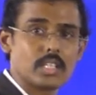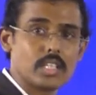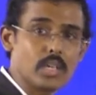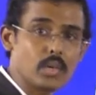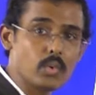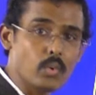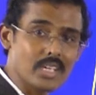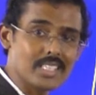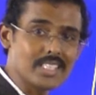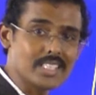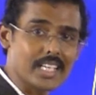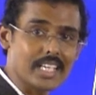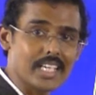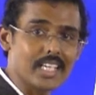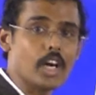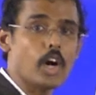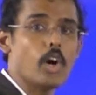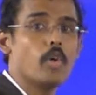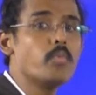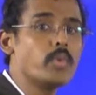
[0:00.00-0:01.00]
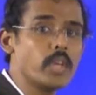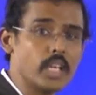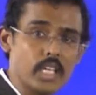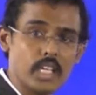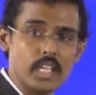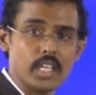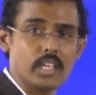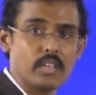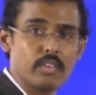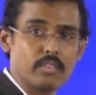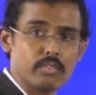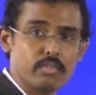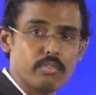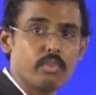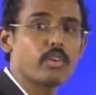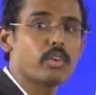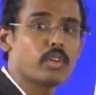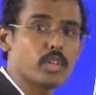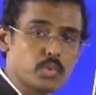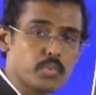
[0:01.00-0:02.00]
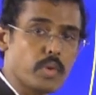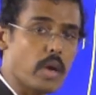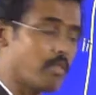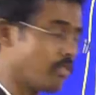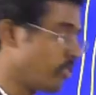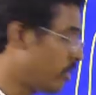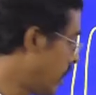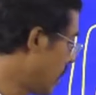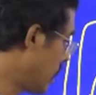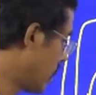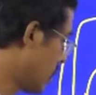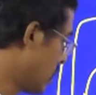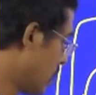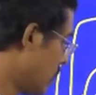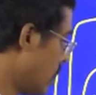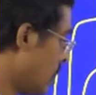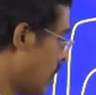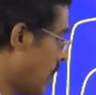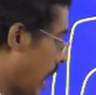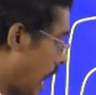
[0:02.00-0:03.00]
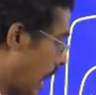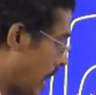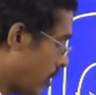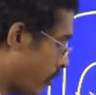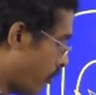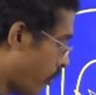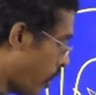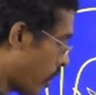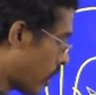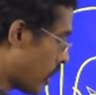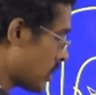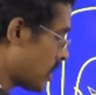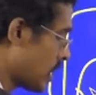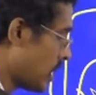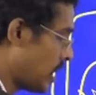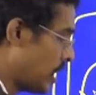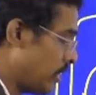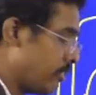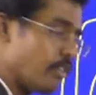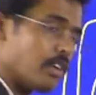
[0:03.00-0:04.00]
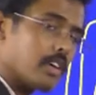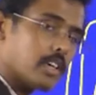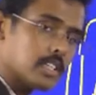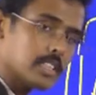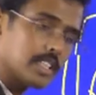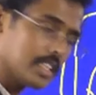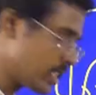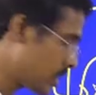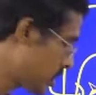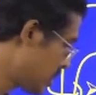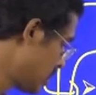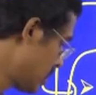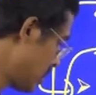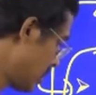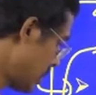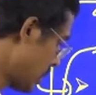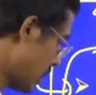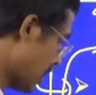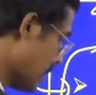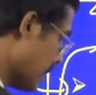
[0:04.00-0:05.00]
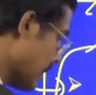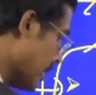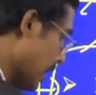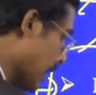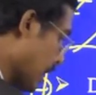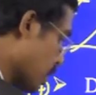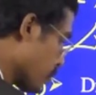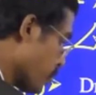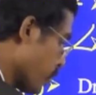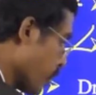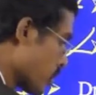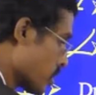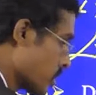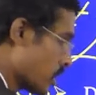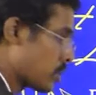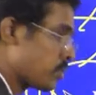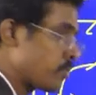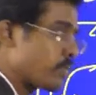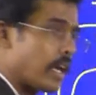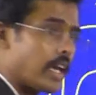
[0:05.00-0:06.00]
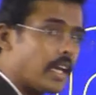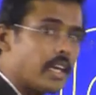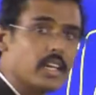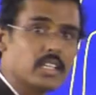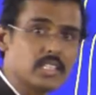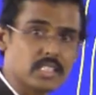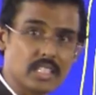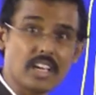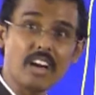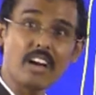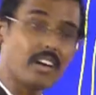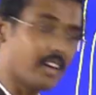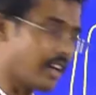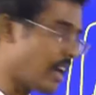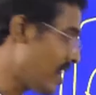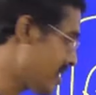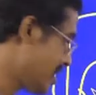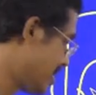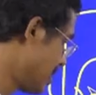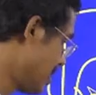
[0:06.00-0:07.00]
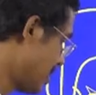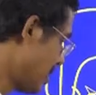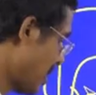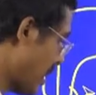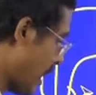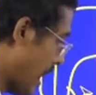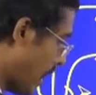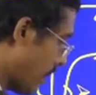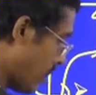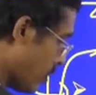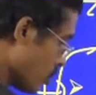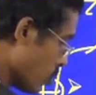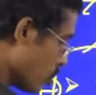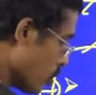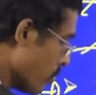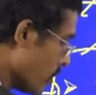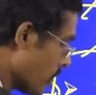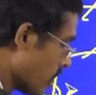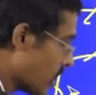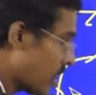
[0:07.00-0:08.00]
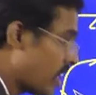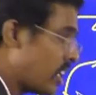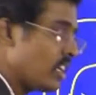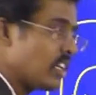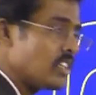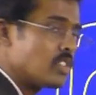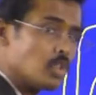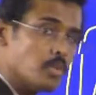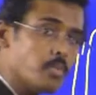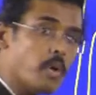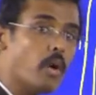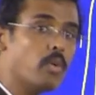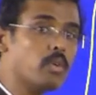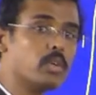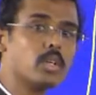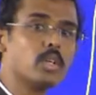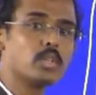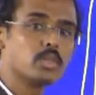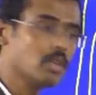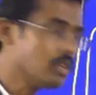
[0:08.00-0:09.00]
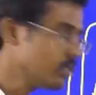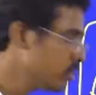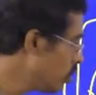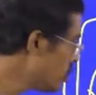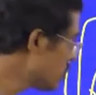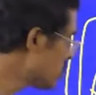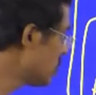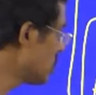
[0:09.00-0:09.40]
1 second how many photos we have to take. And the focusing, defocusings, exposures, brightness, contrast, and the zooming in, zoom out. So those